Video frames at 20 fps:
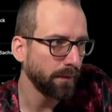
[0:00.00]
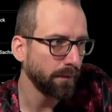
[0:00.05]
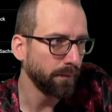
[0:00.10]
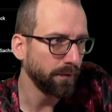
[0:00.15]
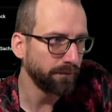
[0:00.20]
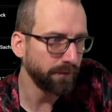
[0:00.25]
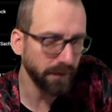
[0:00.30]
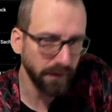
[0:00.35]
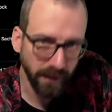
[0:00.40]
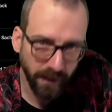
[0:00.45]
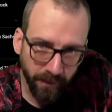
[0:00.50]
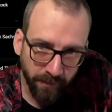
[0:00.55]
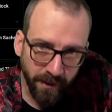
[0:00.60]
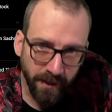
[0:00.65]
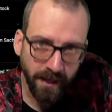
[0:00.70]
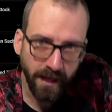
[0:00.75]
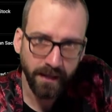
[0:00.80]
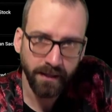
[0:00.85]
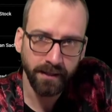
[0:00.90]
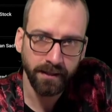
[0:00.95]
we've
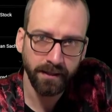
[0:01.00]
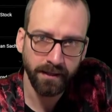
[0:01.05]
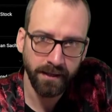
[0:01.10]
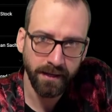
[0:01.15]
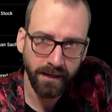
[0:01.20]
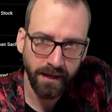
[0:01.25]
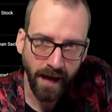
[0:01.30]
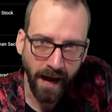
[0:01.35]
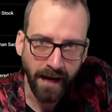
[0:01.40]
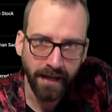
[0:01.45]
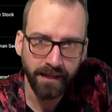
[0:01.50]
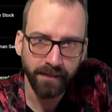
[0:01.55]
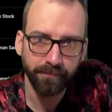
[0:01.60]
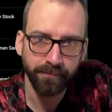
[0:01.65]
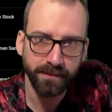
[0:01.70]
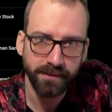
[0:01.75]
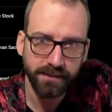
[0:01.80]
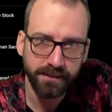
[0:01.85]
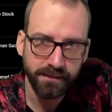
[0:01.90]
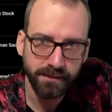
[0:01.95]
eliminated
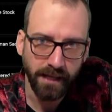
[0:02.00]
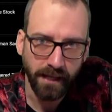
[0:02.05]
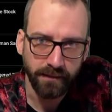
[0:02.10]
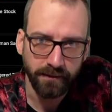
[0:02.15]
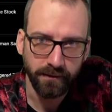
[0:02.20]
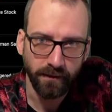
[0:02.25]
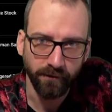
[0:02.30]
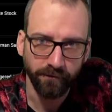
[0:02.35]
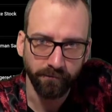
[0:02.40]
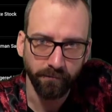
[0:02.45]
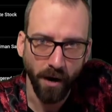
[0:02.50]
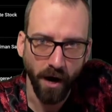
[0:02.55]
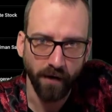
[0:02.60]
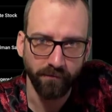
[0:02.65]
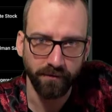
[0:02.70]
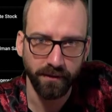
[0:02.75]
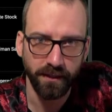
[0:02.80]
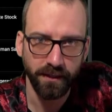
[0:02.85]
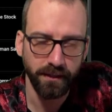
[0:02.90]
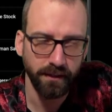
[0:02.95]
90% of
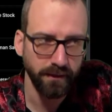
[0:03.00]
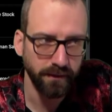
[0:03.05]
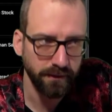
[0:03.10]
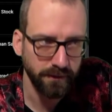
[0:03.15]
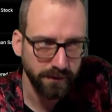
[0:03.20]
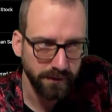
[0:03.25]
poverty,